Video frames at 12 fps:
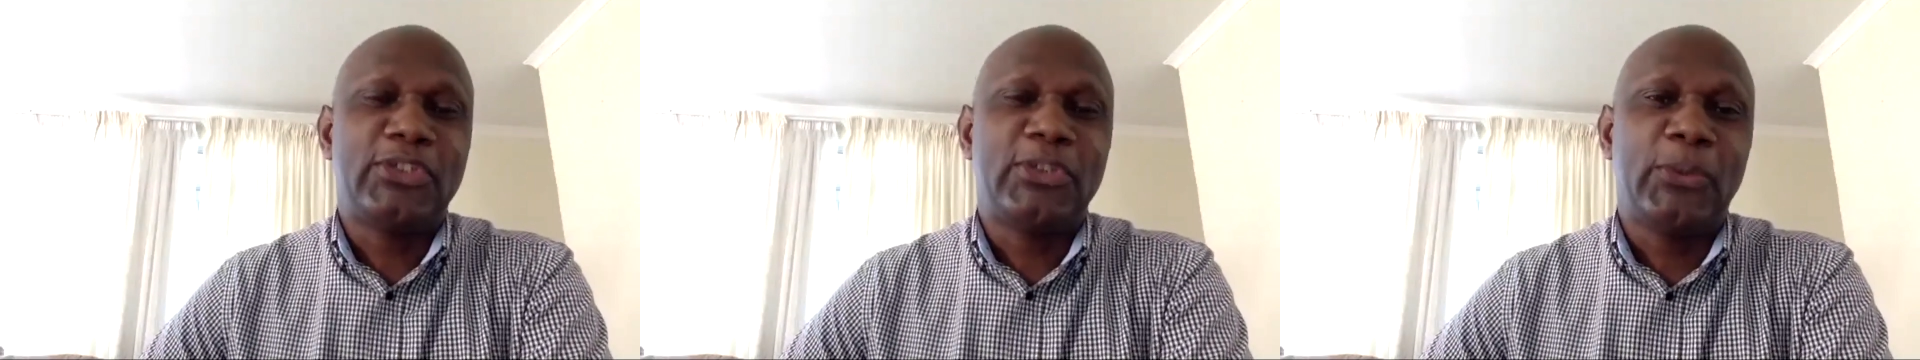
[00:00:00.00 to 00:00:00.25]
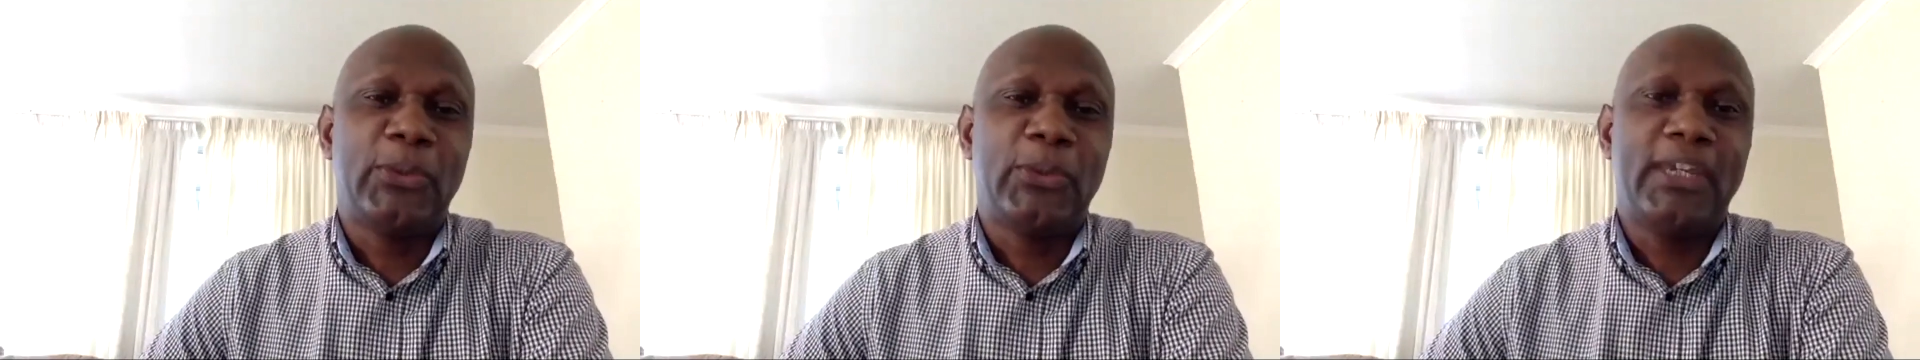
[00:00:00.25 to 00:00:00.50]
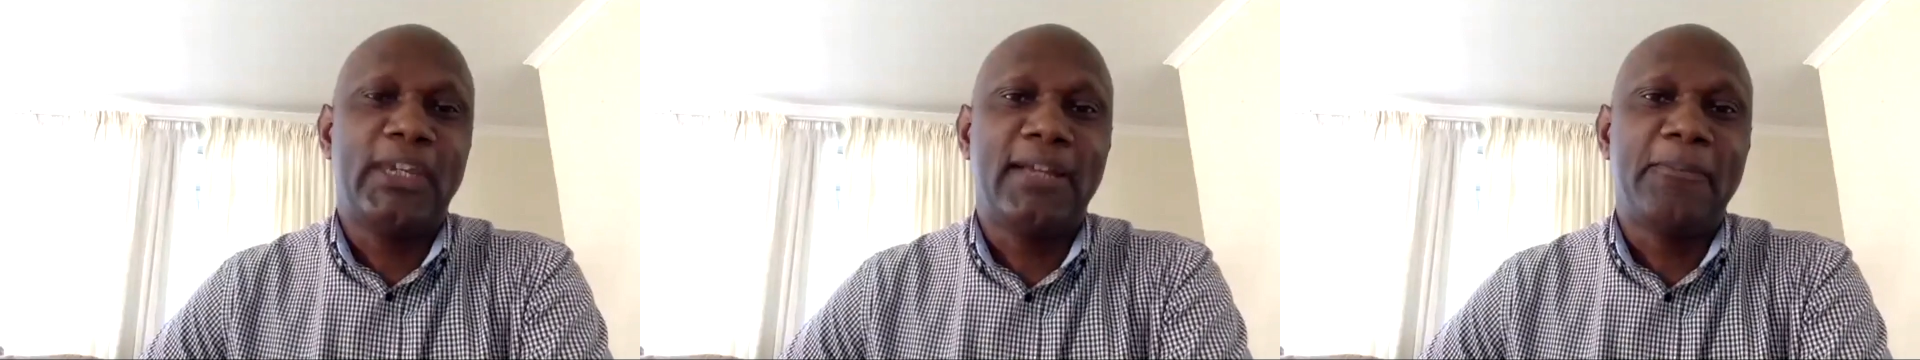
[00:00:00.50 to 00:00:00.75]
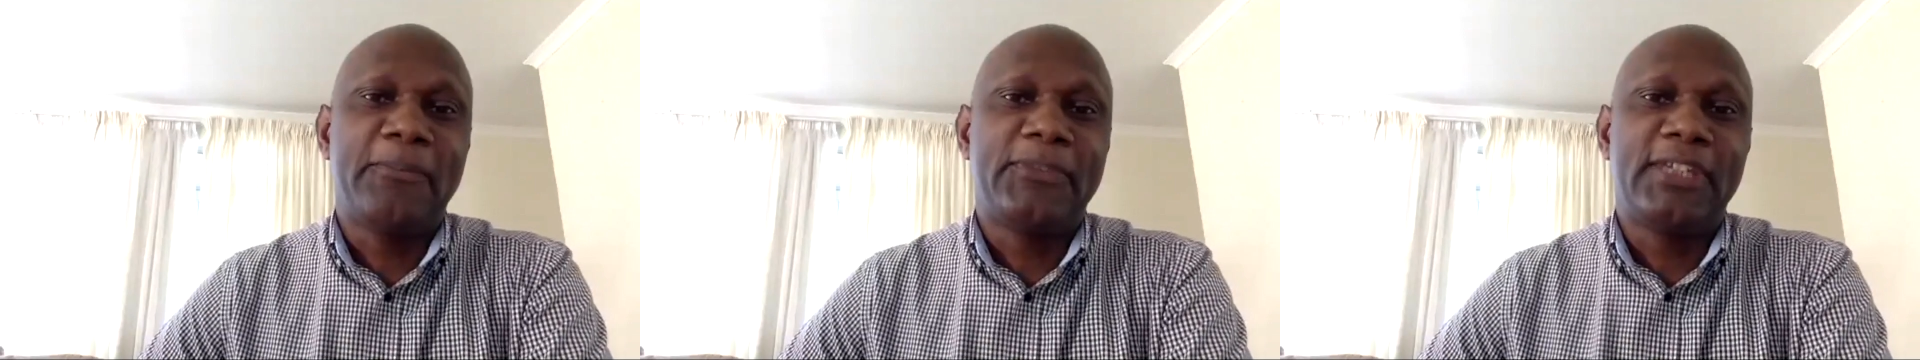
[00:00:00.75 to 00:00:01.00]
where
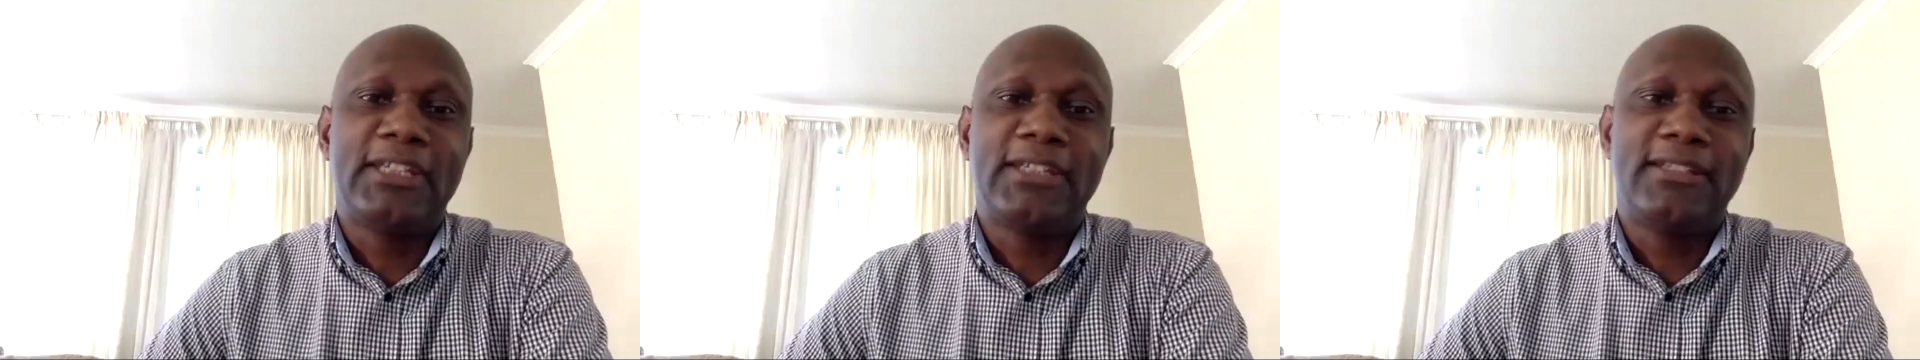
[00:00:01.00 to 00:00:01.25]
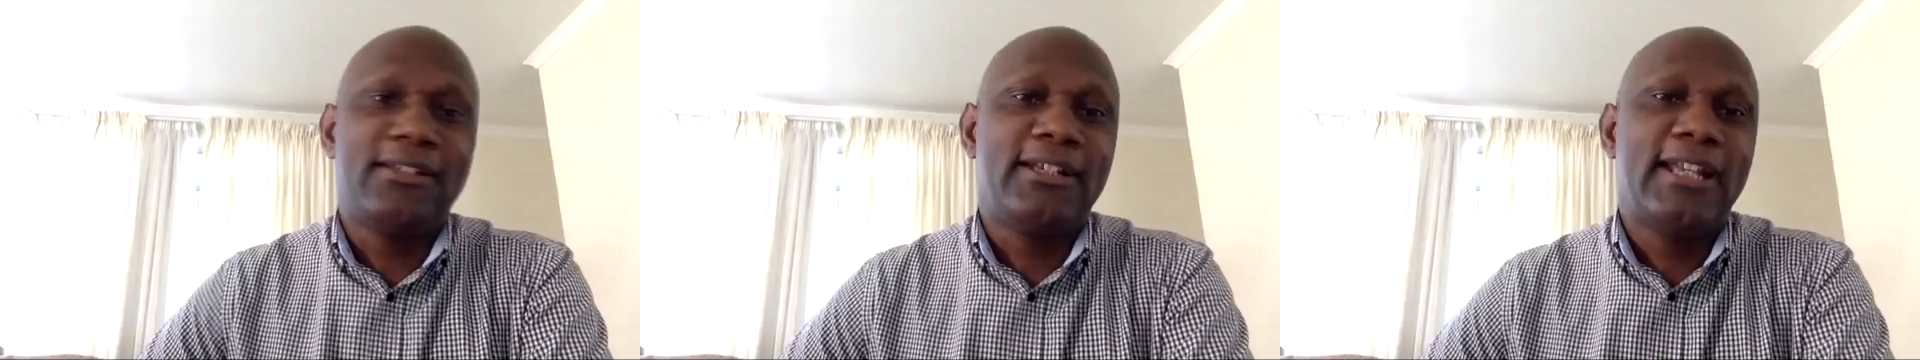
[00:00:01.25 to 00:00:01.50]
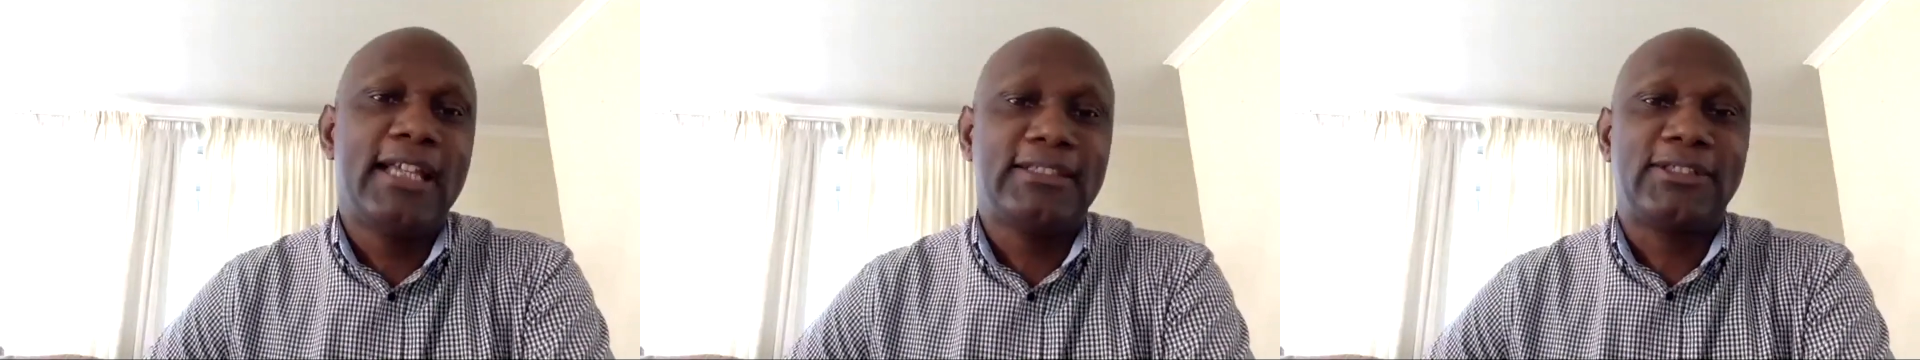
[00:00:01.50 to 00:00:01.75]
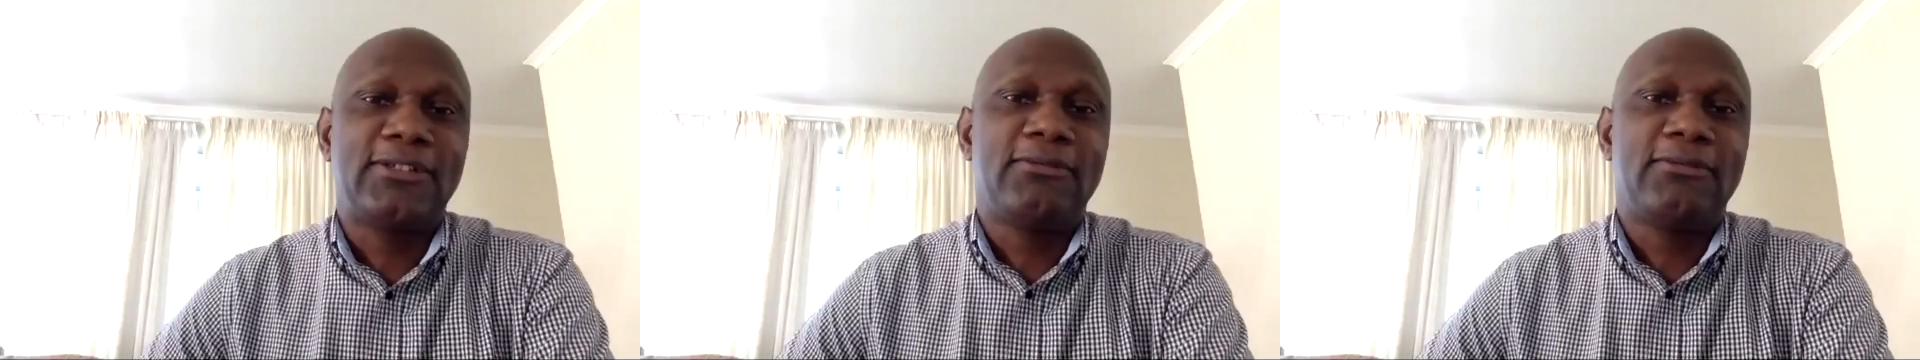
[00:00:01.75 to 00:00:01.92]
the last